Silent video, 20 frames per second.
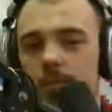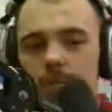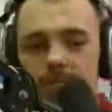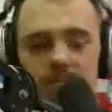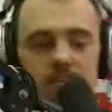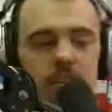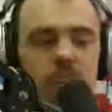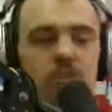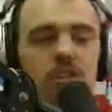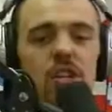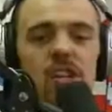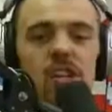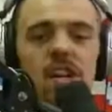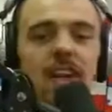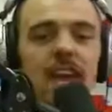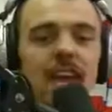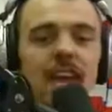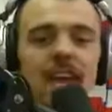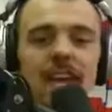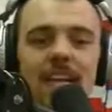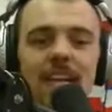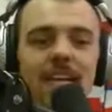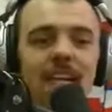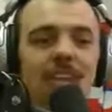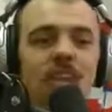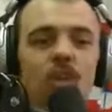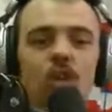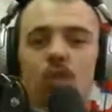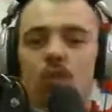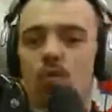potentially and
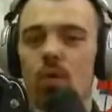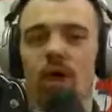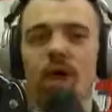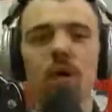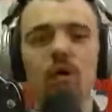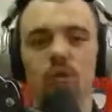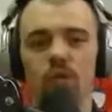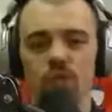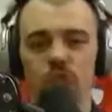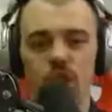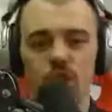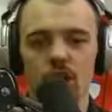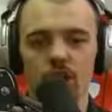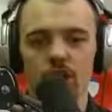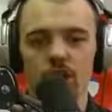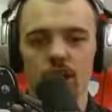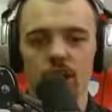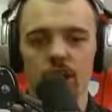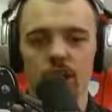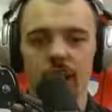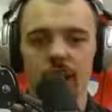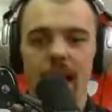get a great return.